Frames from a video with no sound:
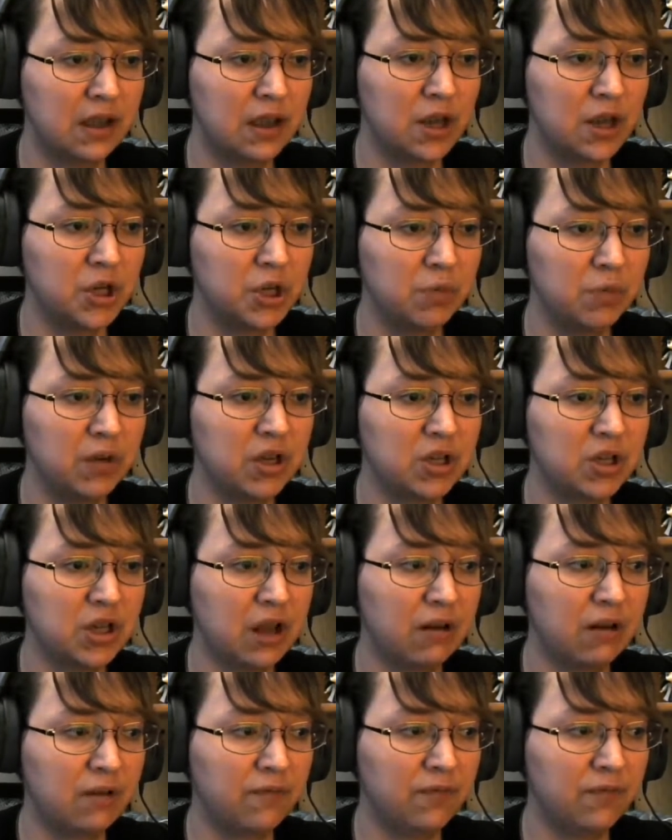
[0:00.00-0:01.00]
She reached
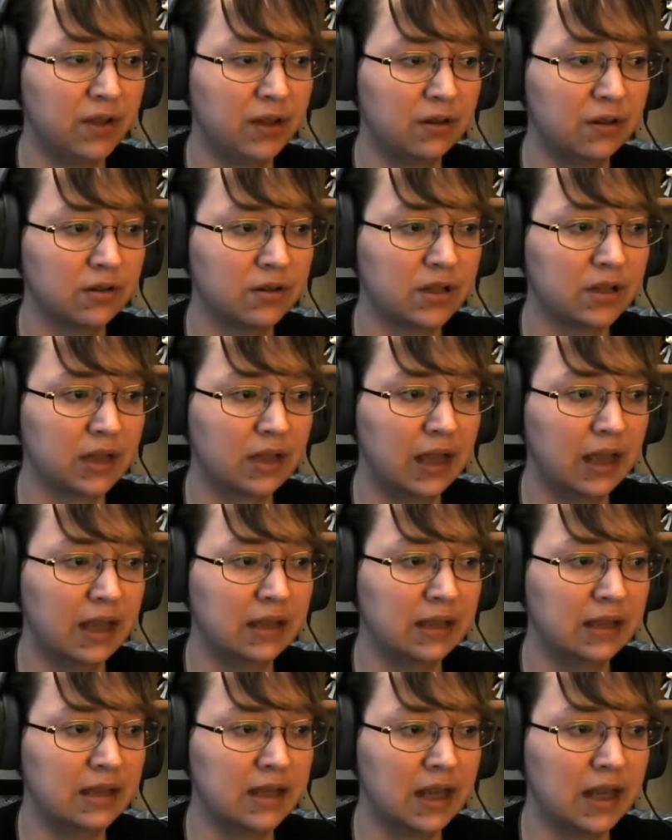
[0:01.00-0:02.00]
out her fingers to
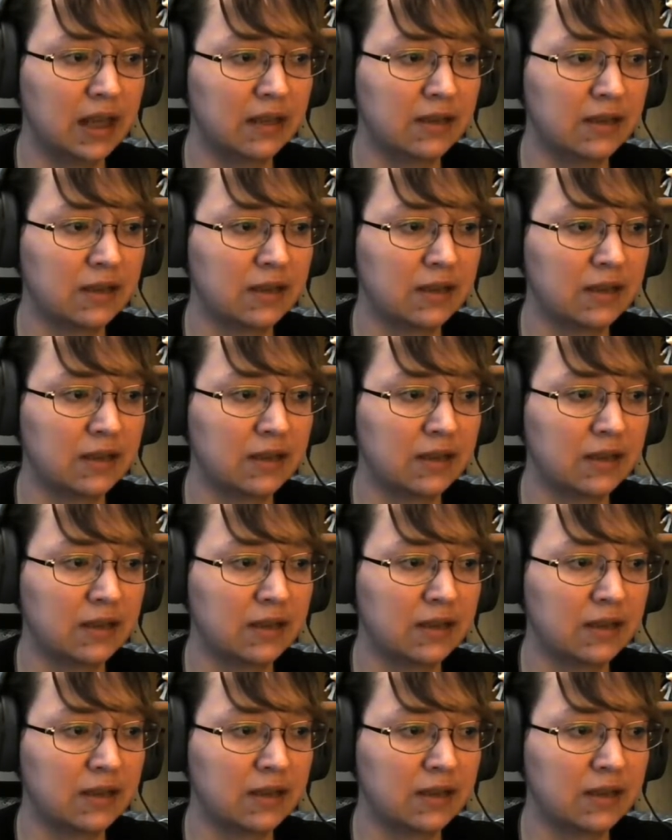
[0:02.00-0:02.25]
lightly dance